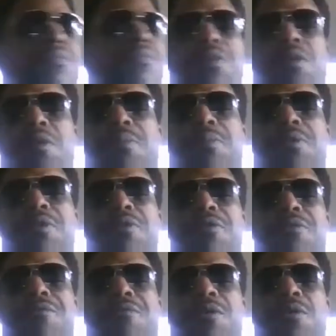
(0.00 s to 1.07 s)
Gonna put it
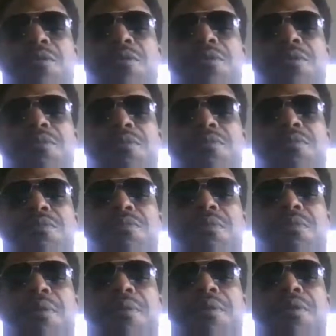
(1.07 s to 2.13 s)
in a folder.
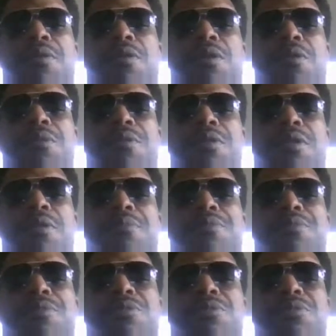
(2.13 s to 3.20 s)
I'm gonna load it up
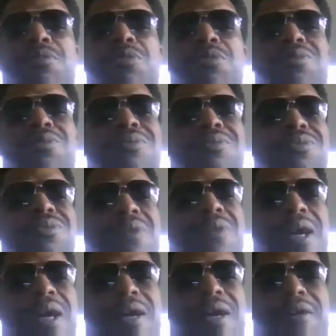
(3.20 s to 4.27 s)
to Google
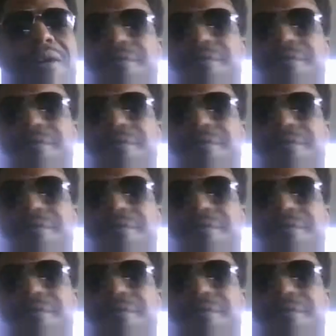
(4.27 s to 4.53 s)
Drive.